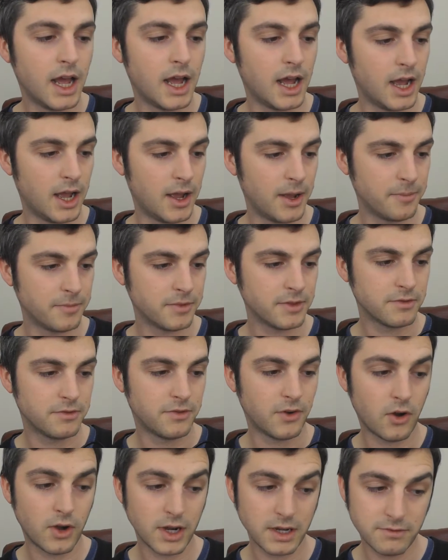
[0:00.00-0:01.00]
18490s,
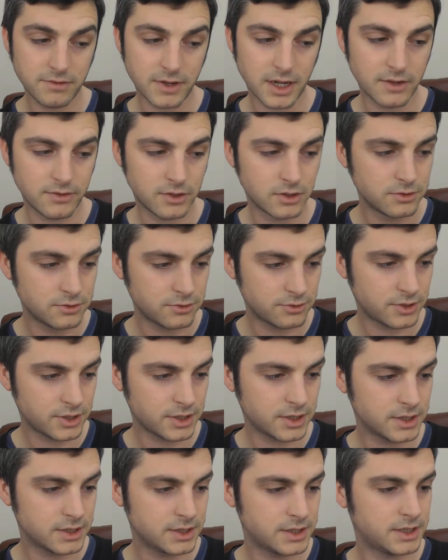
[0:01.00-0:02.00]

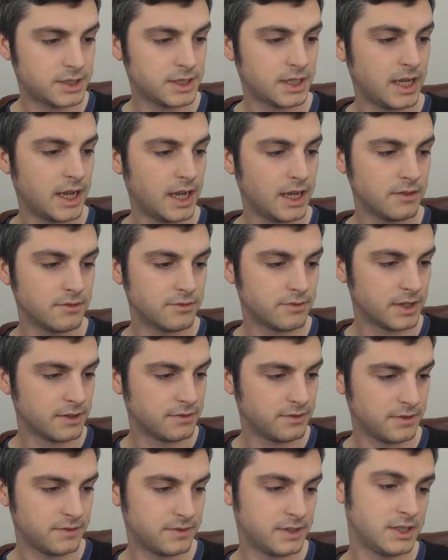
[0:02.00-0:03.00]
14500s,
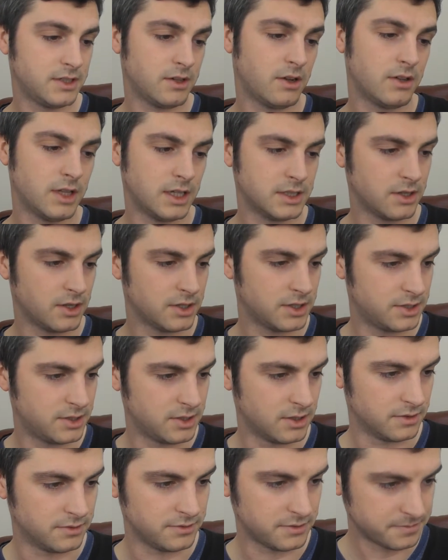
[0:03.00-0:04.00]
18350s, all that sort of
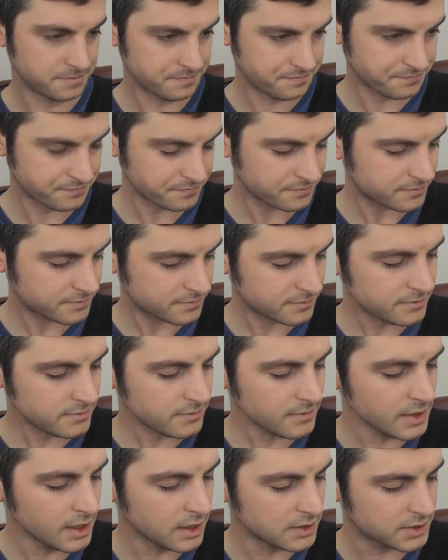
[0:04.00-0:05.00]
stuff.
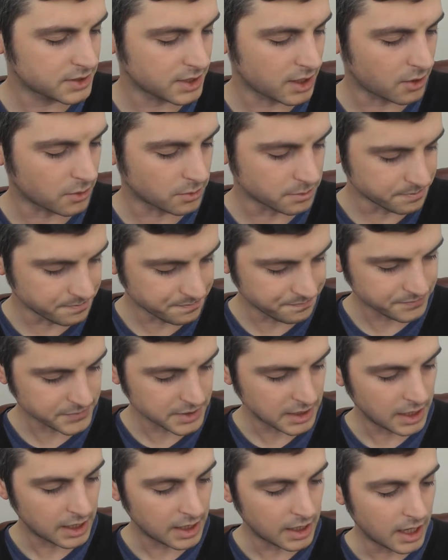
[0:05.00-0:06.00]
So
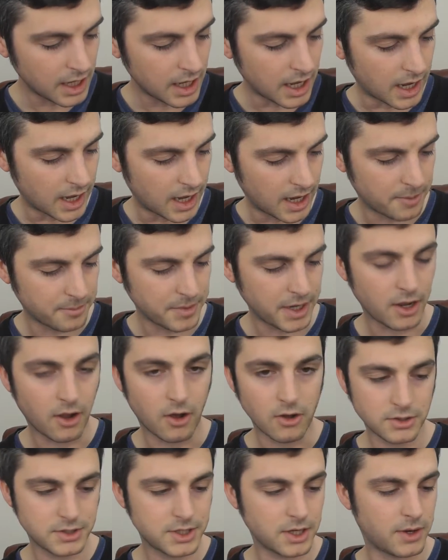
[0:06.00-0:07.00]
it
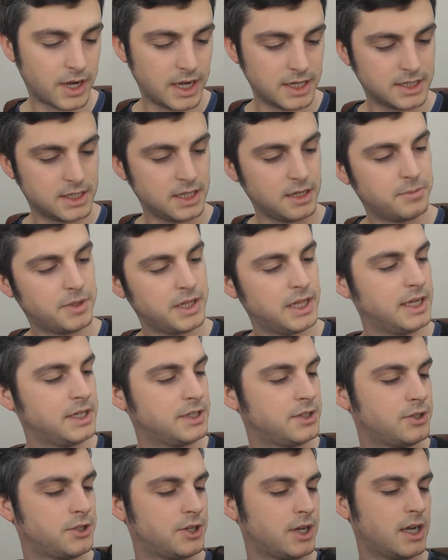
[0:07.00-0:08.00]
also has the ability
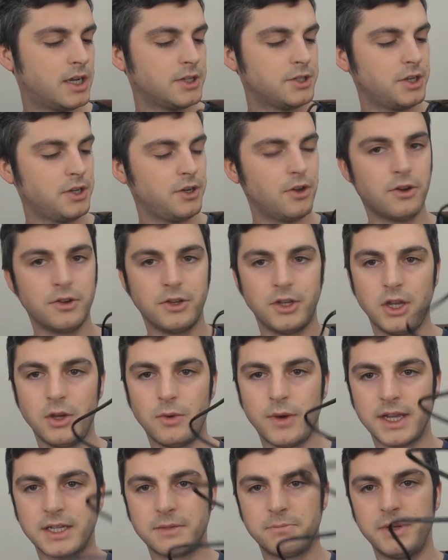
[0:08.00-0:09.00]
to charge your
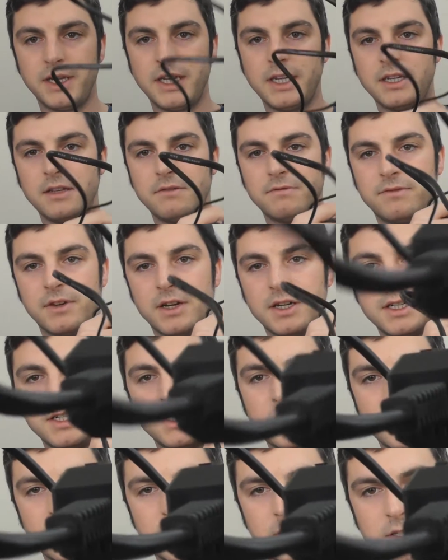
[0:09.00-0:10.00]
USB
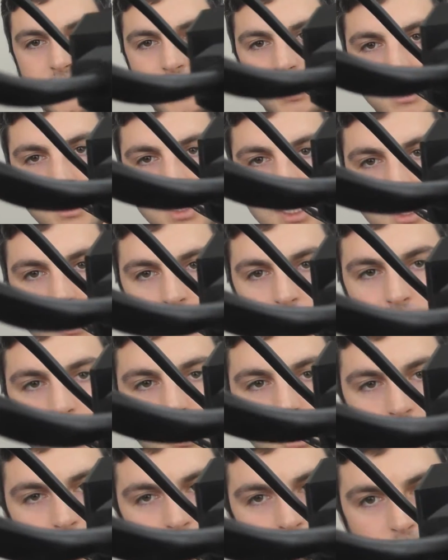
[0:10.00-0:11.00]
devices. There you
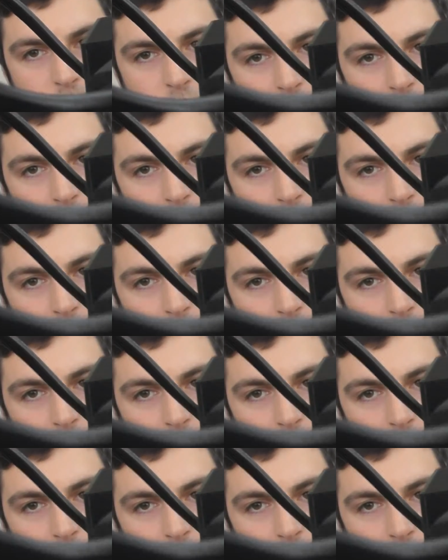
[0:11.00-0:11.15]
go, you